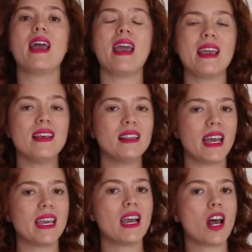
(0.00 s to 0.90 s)

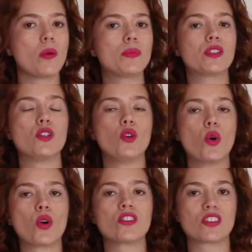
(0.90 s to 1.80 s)
ALA helps
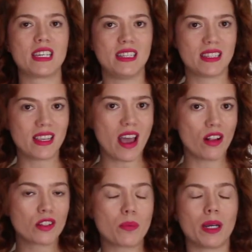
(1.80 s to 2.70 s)
your skin
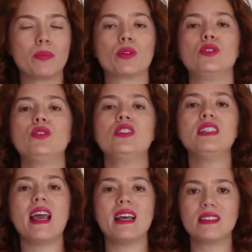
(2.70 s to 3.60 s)
cells by
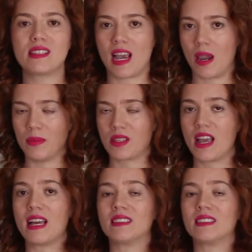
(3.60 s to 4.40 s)
producing enzymes